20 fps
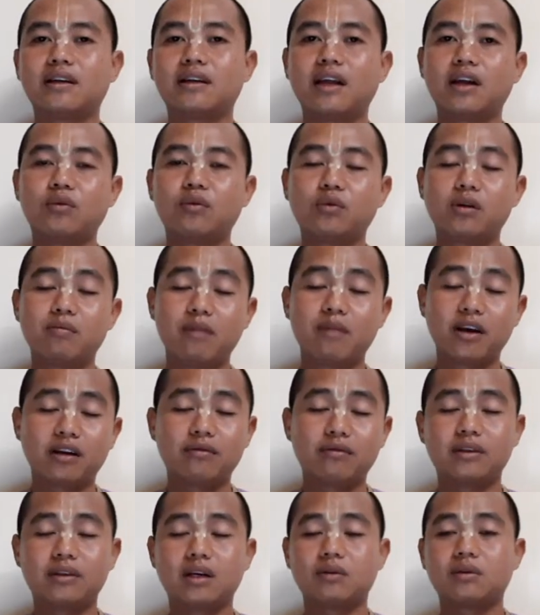That will
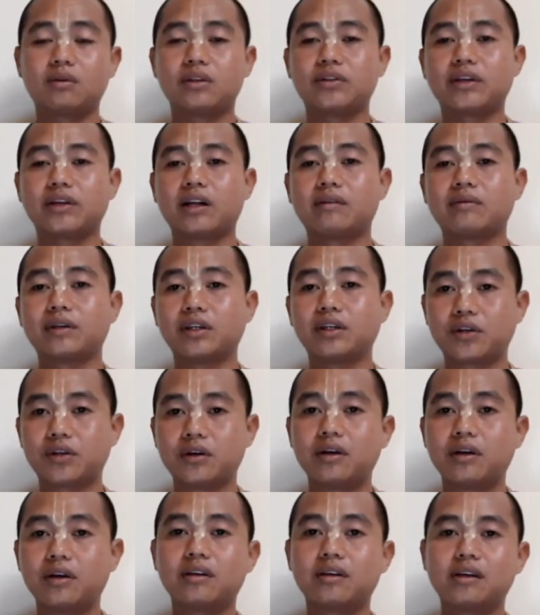benefit ourselves
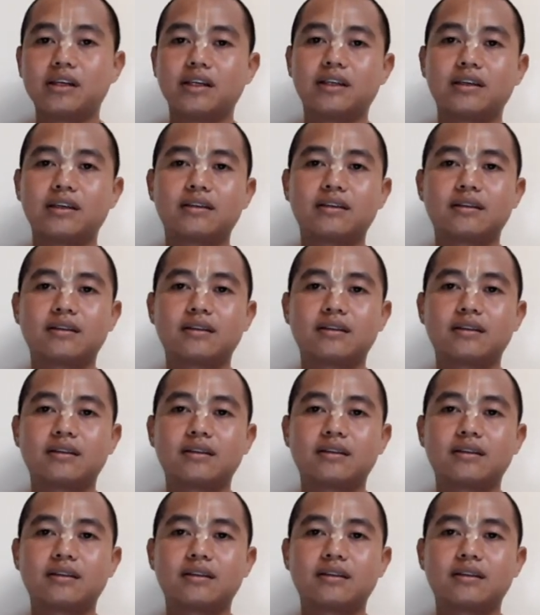eternally.